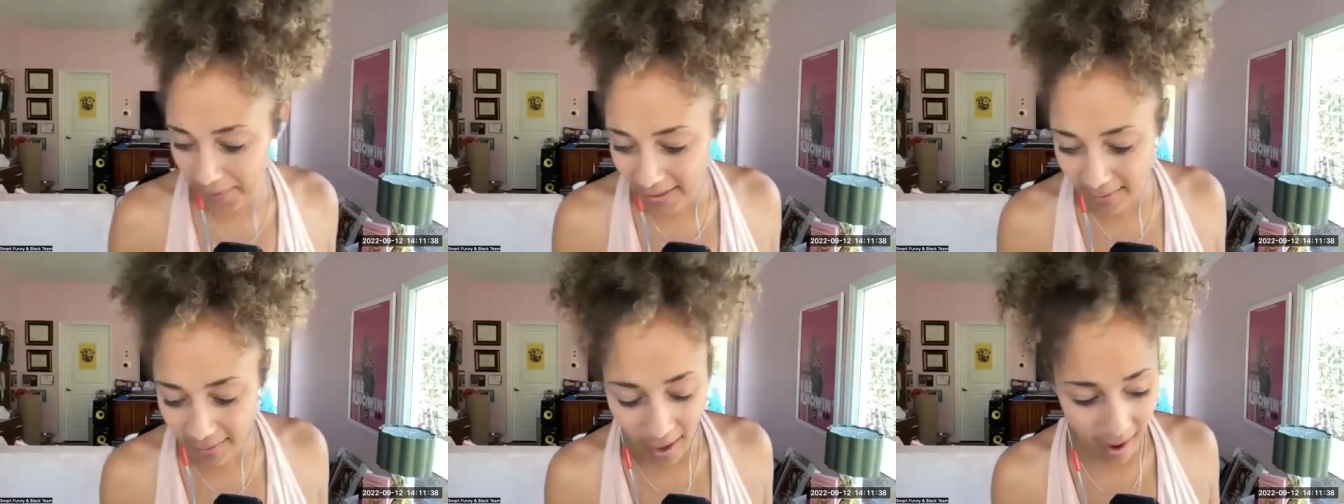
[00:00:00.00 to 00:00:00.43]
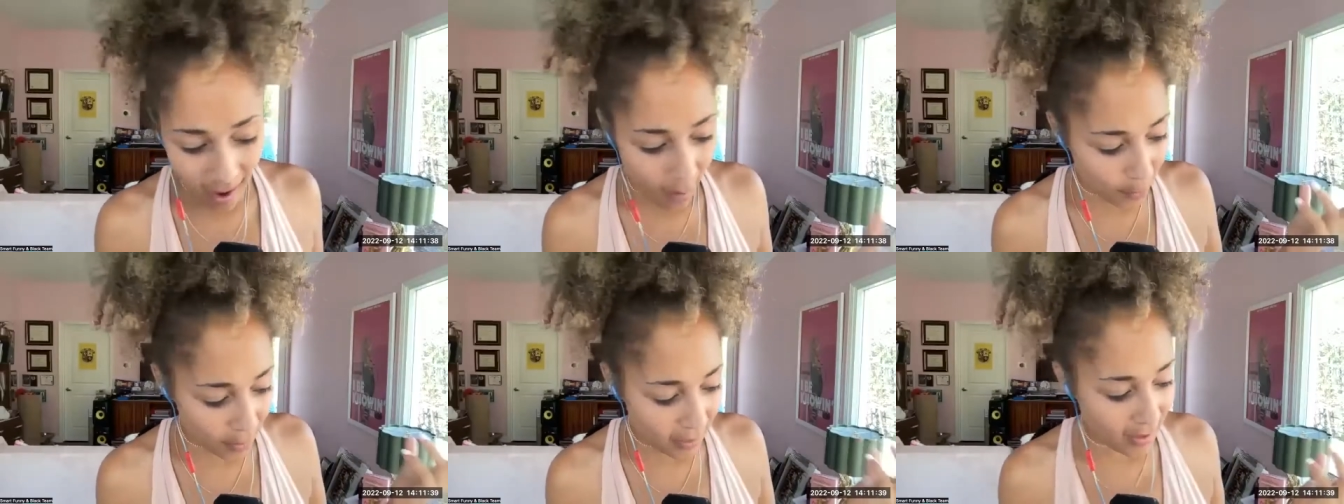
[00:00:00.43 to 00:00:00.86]
Like, I mean,
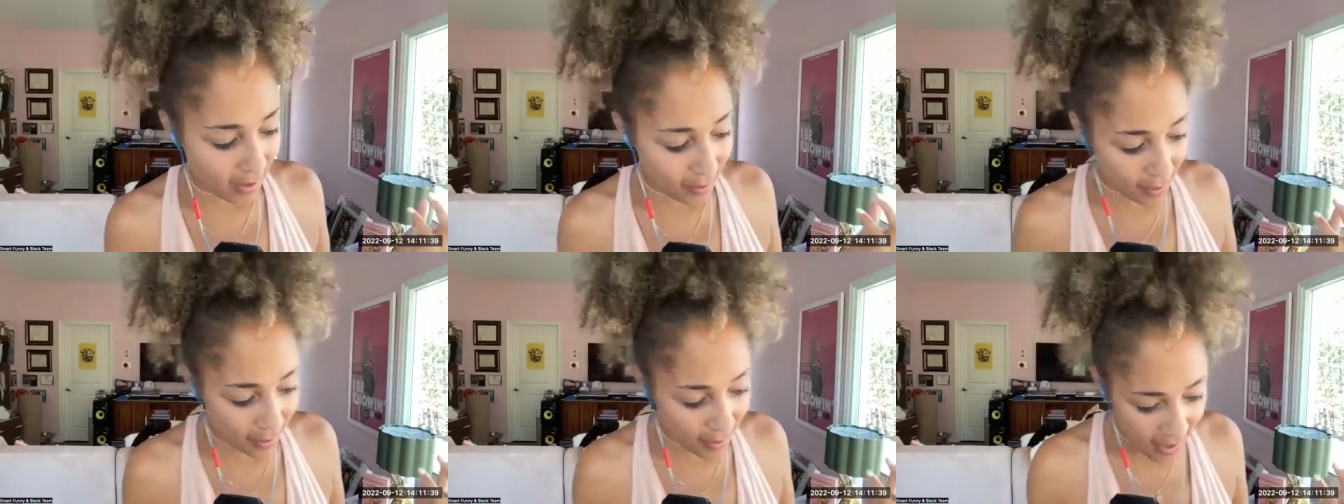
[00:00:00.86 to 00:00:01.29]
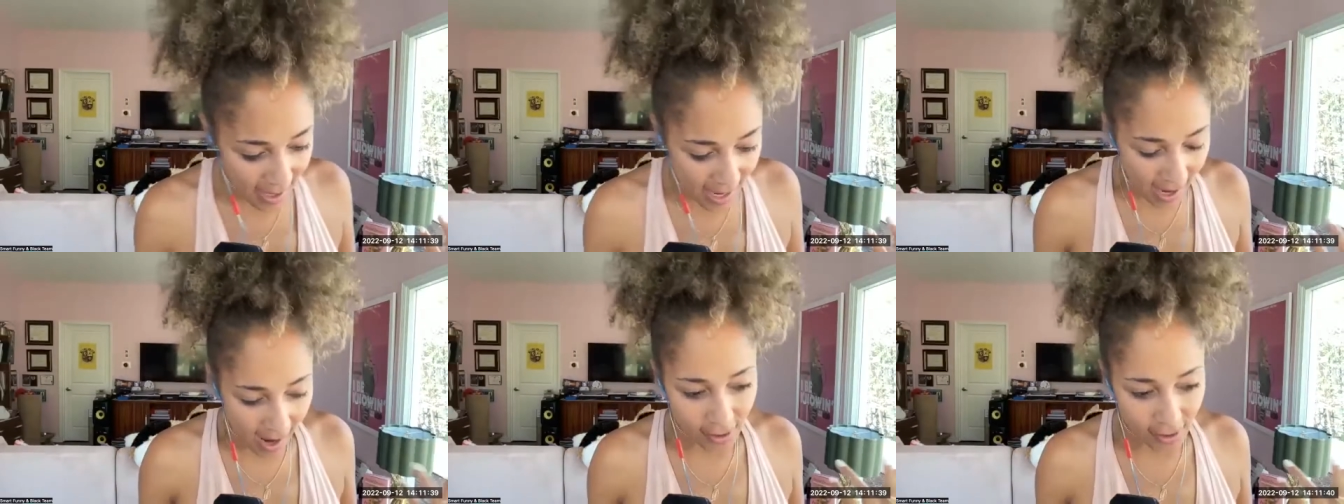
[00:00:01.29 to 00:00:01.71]
one of the
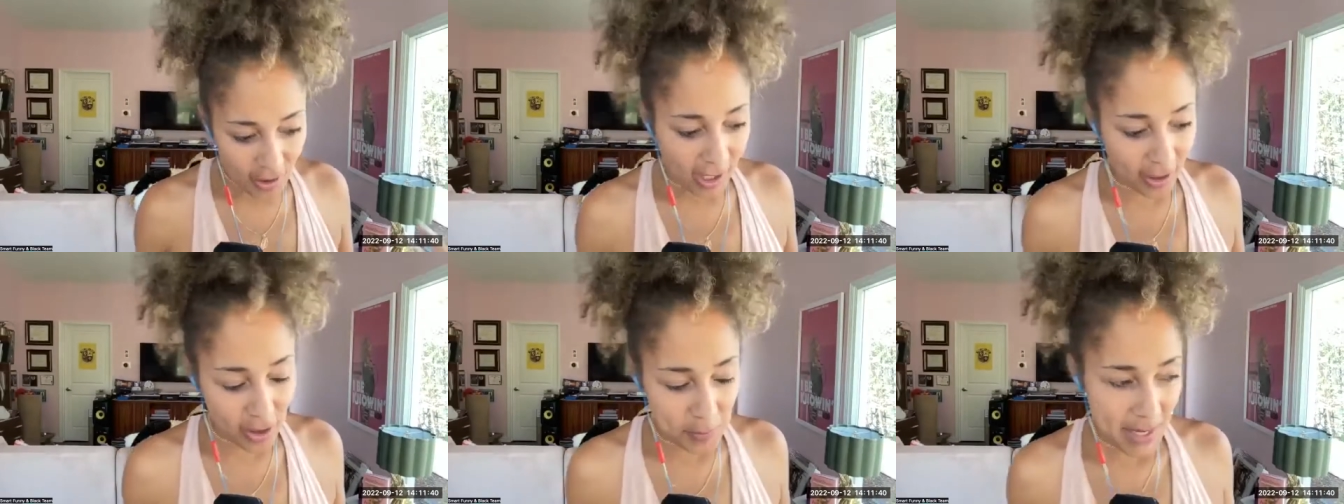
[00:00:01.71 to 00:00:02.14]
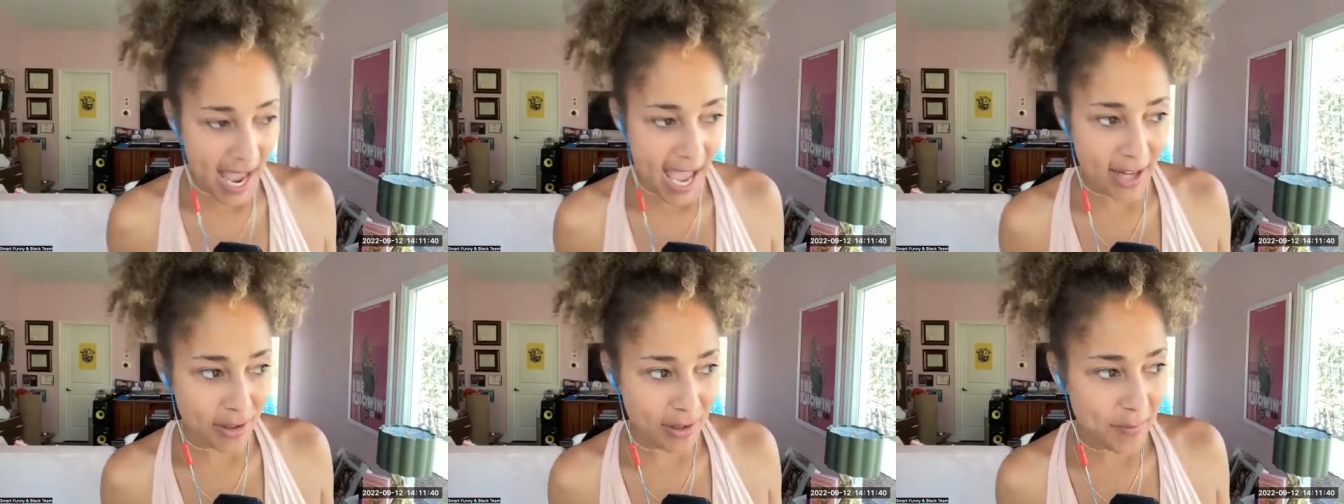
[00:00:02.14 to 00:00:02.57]
other
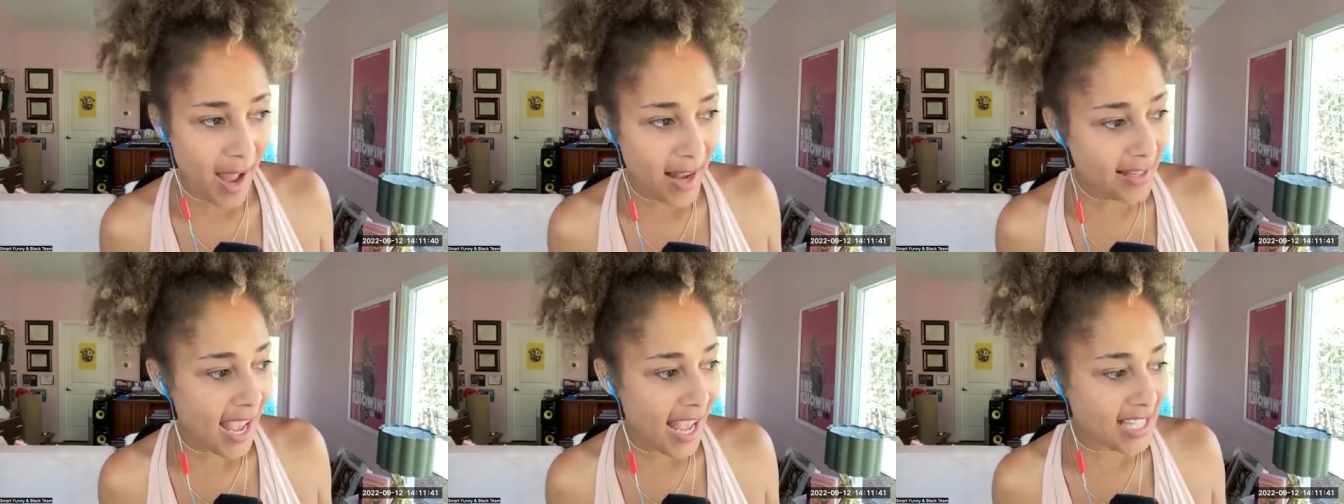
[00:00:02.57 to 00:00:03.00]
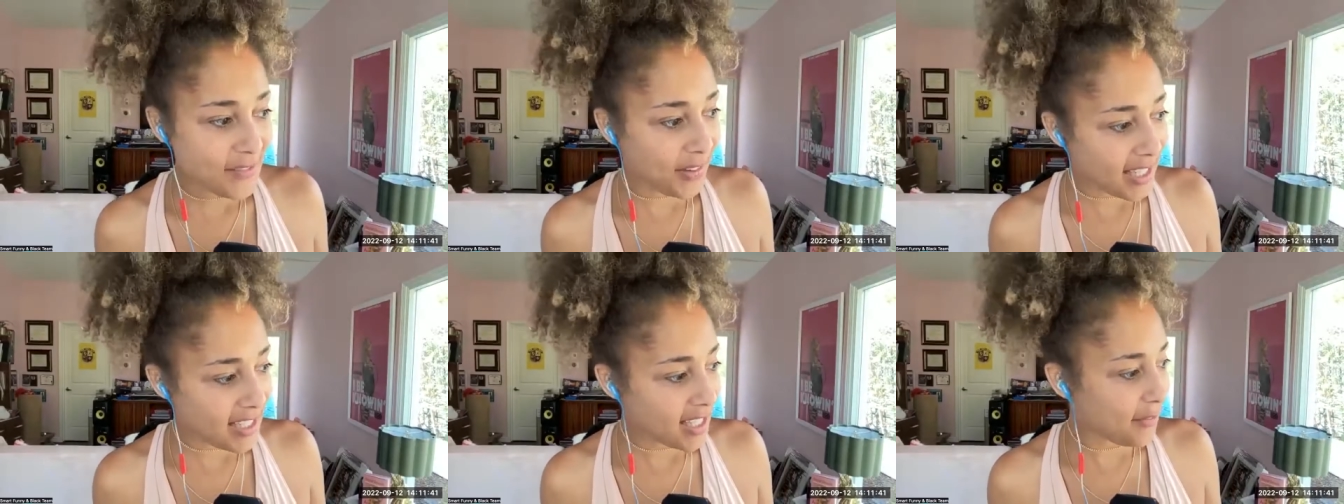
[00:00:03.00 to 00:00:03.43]
educators we had on the
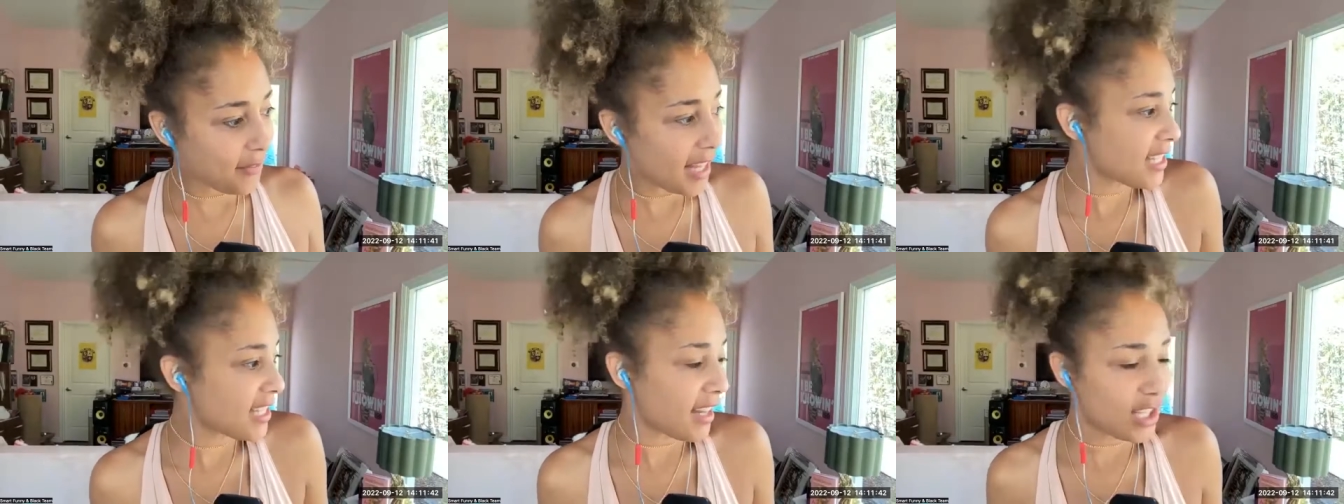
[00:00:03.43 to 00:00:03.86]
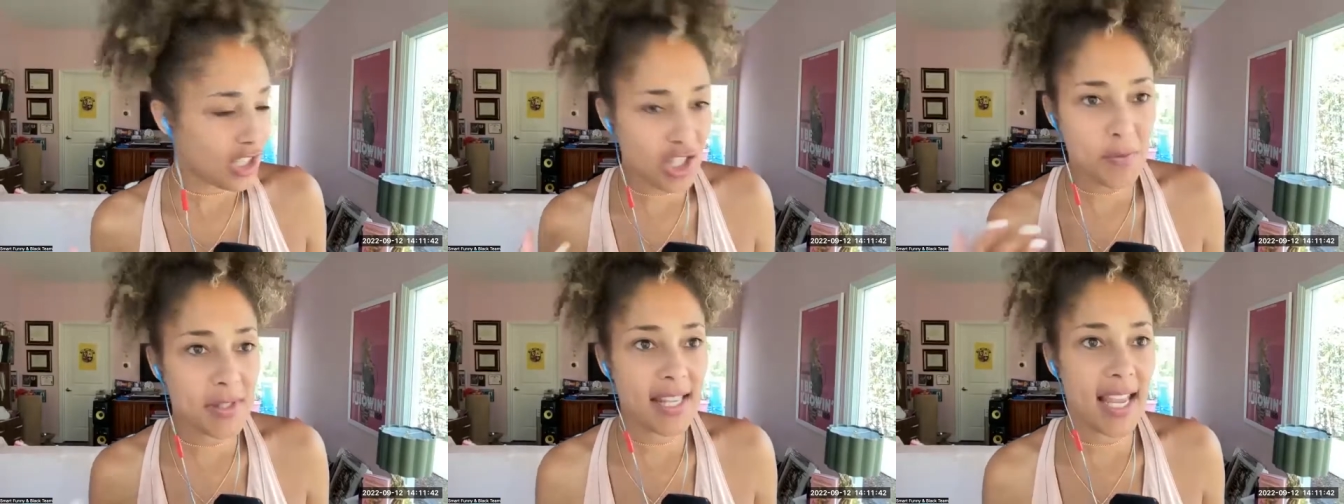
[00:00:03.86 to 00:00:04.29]
podcast, Valencia,
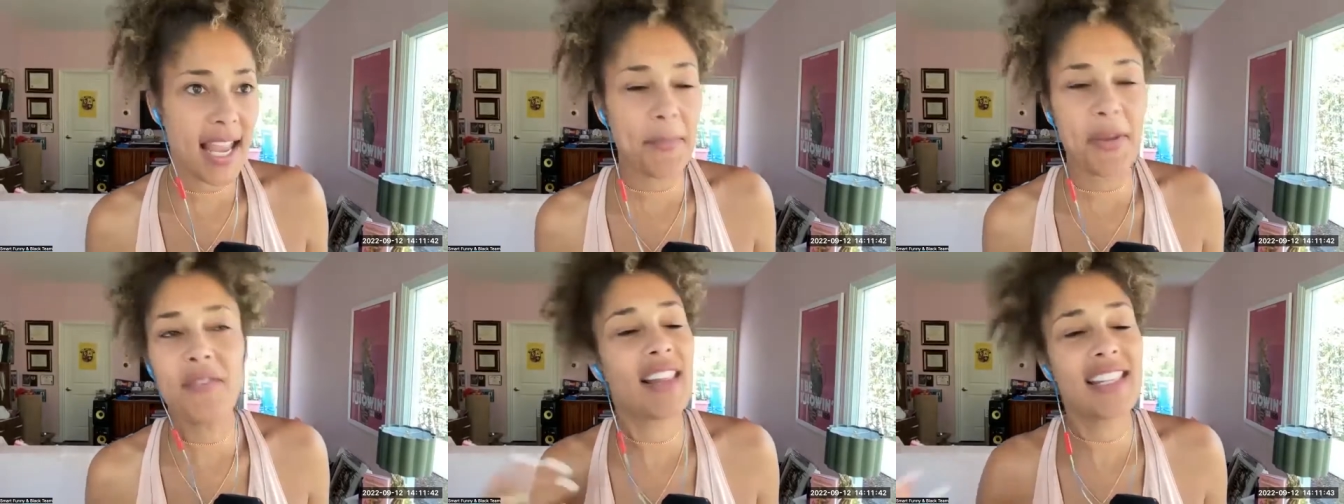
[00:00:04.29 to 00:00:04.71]
like, she was saying,